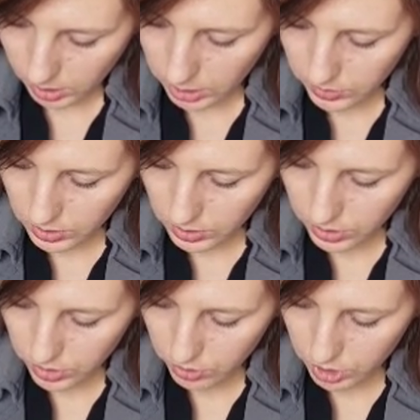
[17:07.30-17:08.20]
Each of these
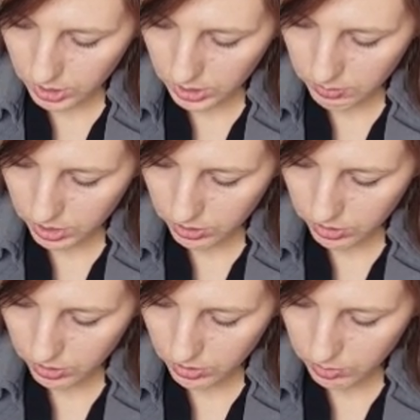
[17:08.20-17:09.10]
two sheets
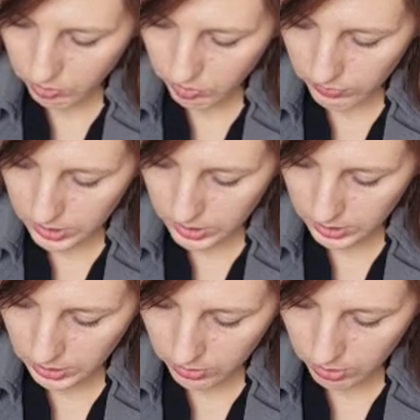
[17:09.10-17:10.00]
materials to be riveted
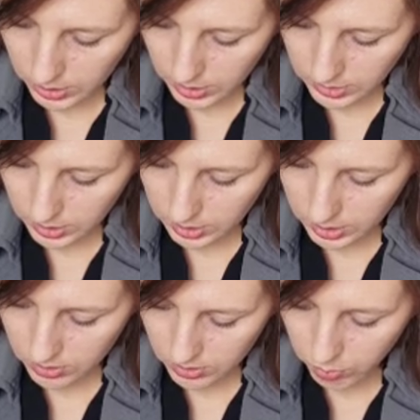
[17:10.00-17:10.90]
together has a
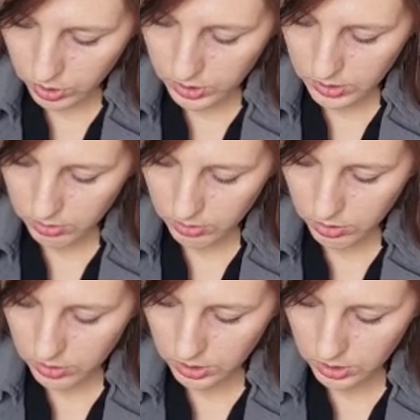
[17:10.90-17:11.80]
thickness of
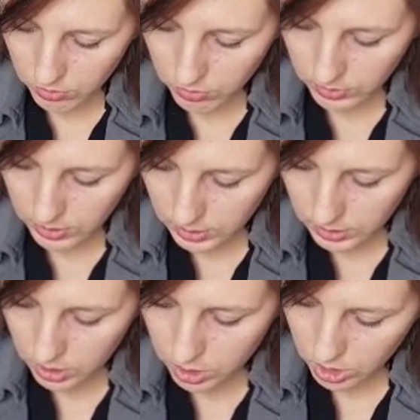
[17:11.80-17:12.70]
0.0625
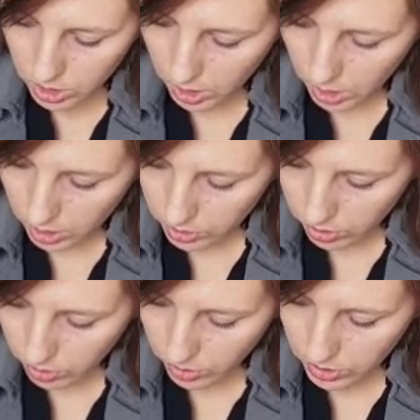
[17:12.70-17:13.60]
inch.
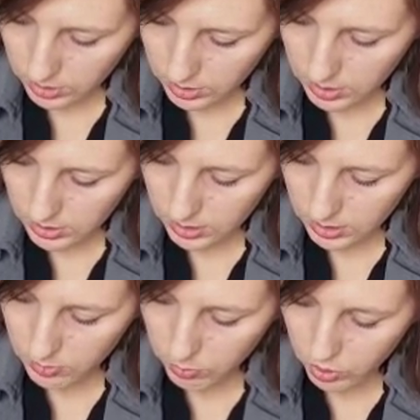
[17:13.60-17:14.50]
Total thickness
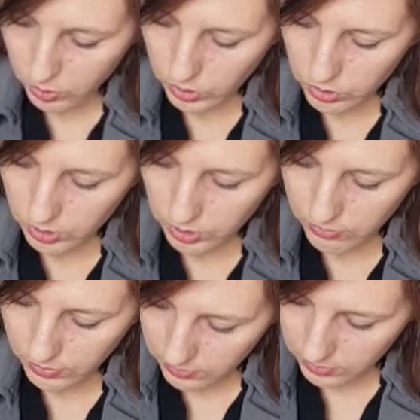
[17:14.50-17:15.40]
is
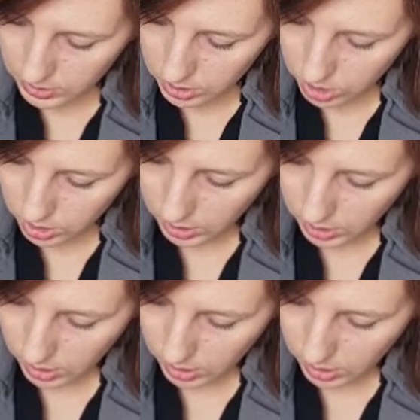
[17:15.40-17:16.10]
0.125 inch.